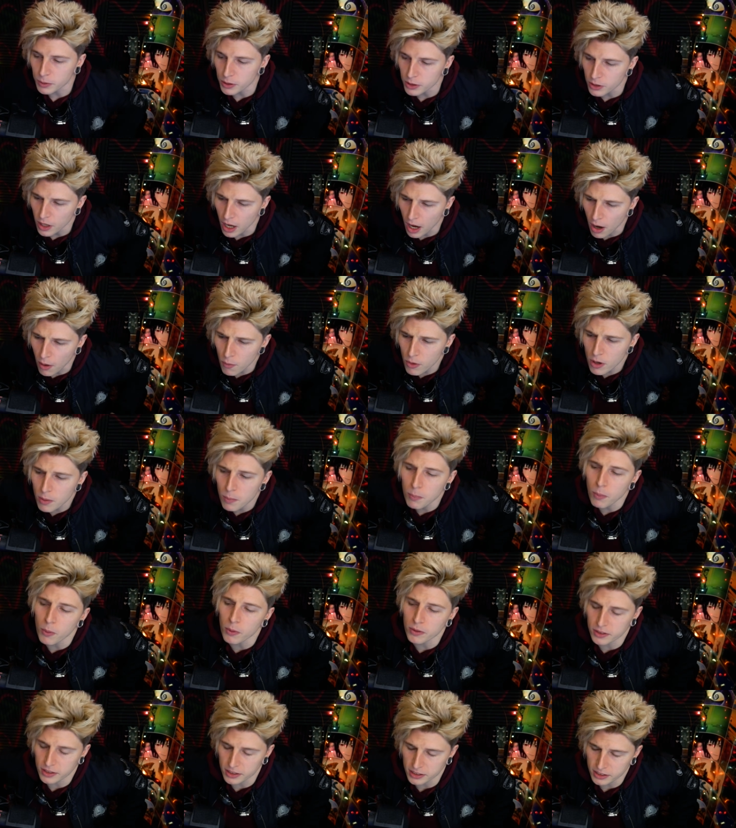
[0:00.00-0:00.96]
But I want to
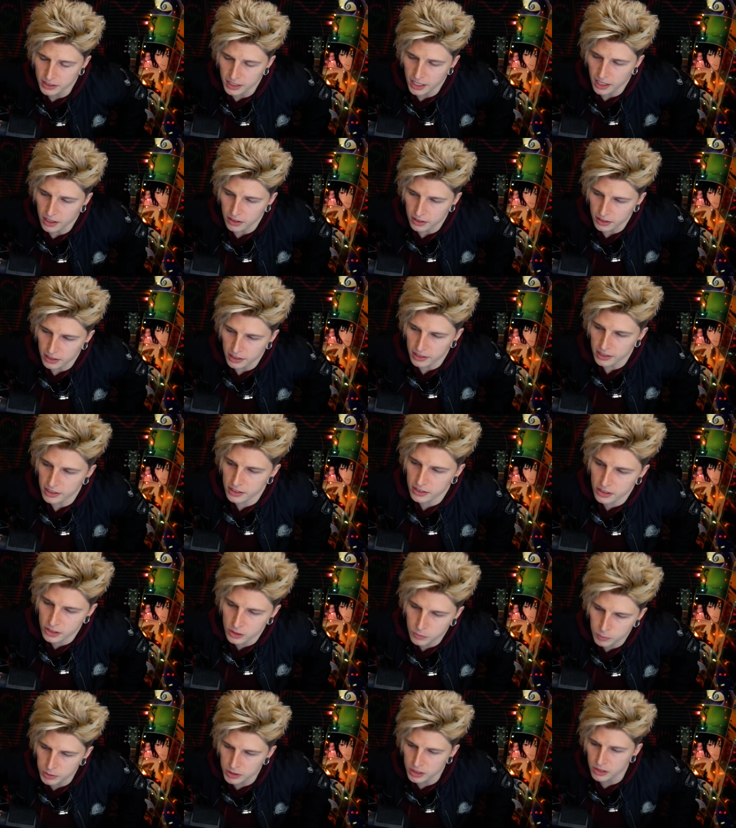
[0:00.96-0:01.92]
point this out, and this
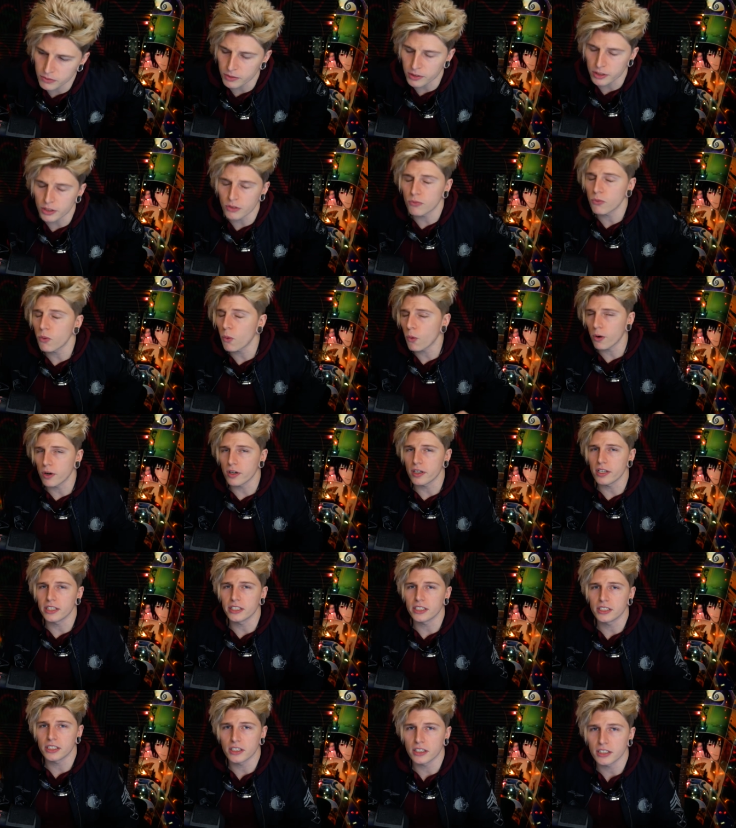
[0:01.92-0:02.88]
is specifically for
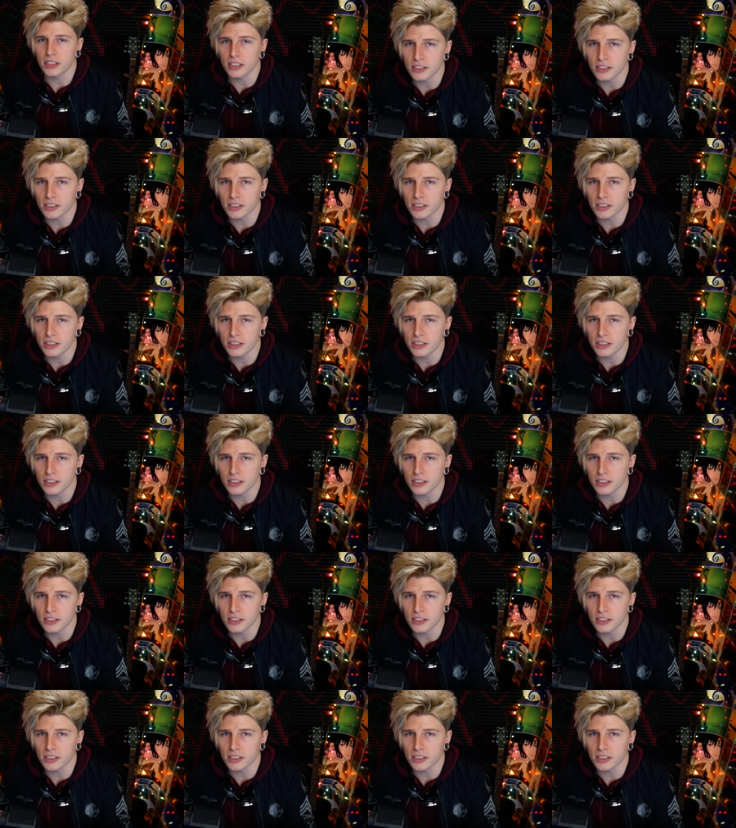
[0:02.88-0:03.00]
Onision